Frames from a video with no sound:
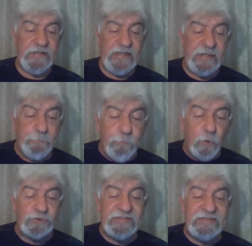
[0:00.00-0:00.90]
He
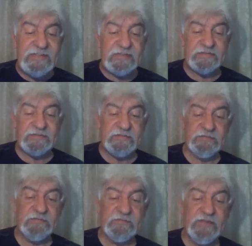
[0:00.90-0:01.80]
bought a ticket
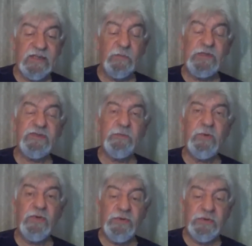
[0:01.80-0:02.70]
and went on
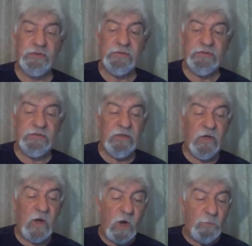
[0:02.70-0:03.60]
board,
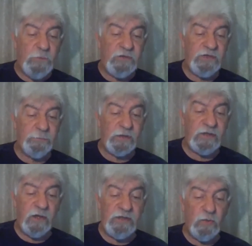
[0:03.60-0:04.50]
hoping that by
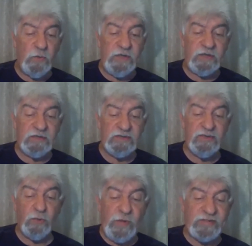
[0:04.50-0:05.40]
going away to
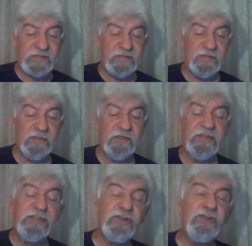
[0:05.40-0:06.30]
the west,
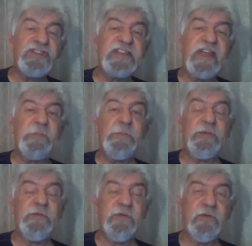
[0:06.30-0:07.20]
he could escape
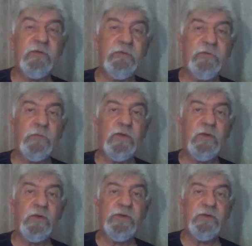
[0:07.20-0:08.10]
from the Lord.
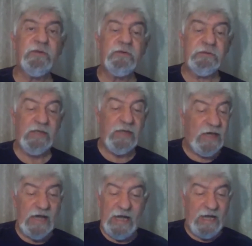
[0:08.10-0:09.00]
Ah,
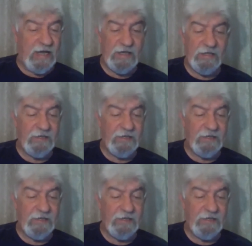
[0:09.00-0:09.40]
ah.